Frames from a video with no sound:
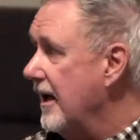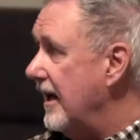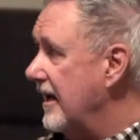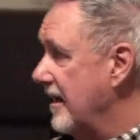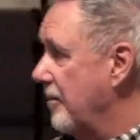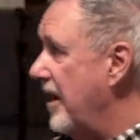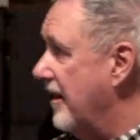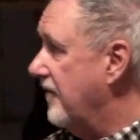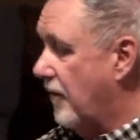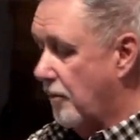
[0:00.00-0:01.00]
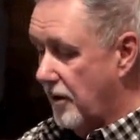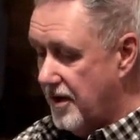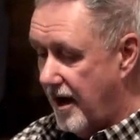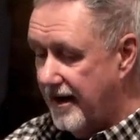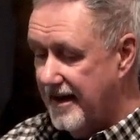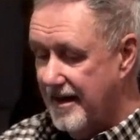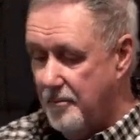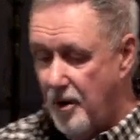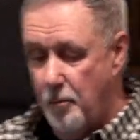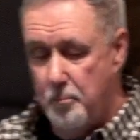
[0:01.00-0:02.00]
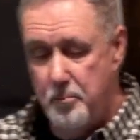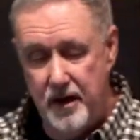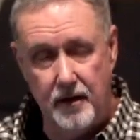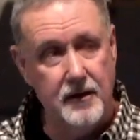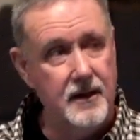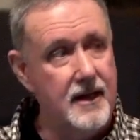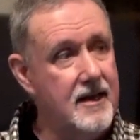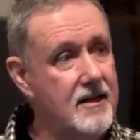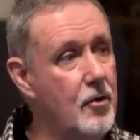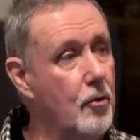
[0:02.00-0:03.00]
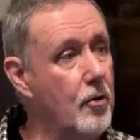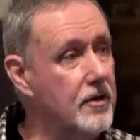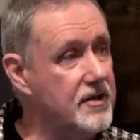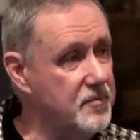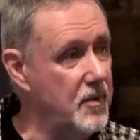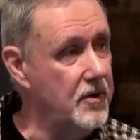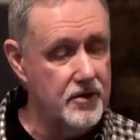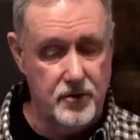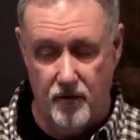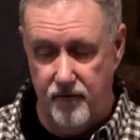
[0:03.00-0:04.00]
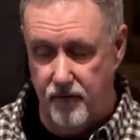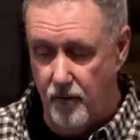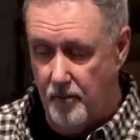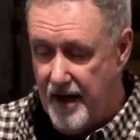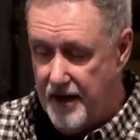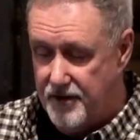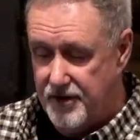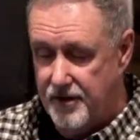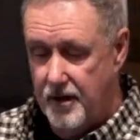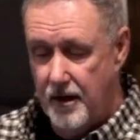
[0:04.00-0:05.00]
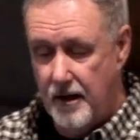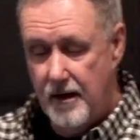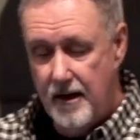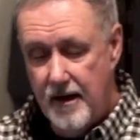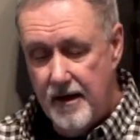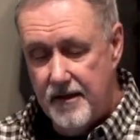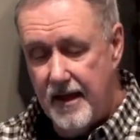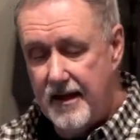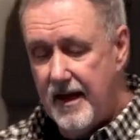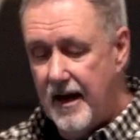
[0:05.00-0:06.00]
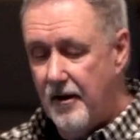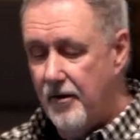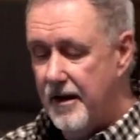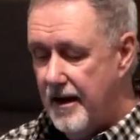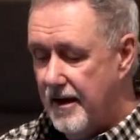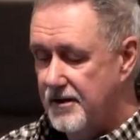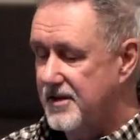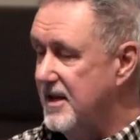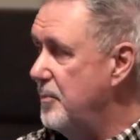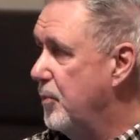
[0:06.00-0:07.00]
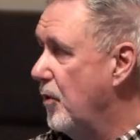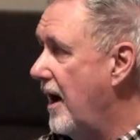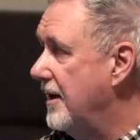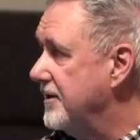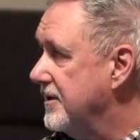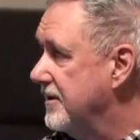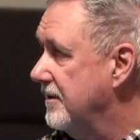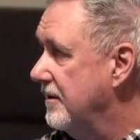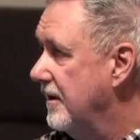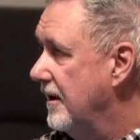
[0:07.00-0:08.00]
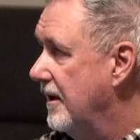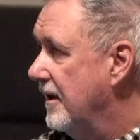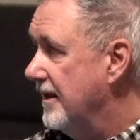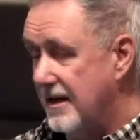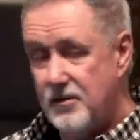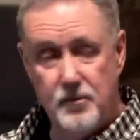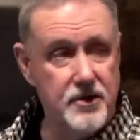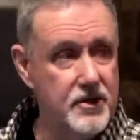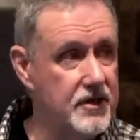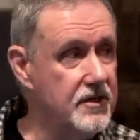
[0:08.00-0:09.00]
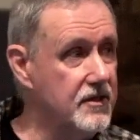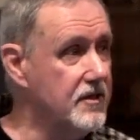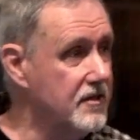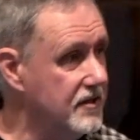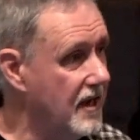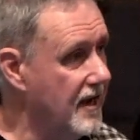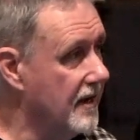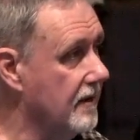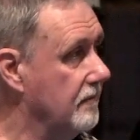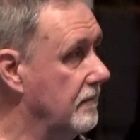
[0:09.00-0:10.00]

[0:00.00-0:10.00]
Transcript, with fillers: in the metaphor, we're talking about building your spiritual formation. They carry a steep price. That's what Jesus is saying.